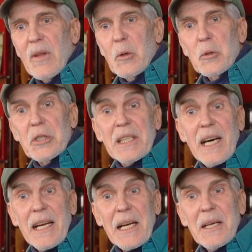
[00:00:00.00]

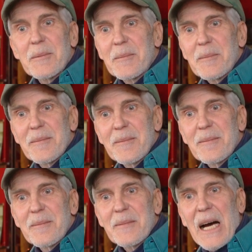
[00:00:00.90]
Housatonic
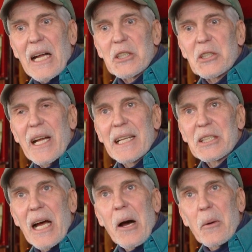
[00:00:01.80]
kind of
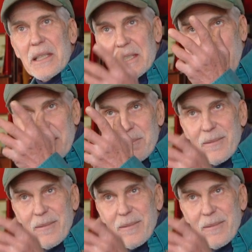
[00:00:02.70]
stands out as I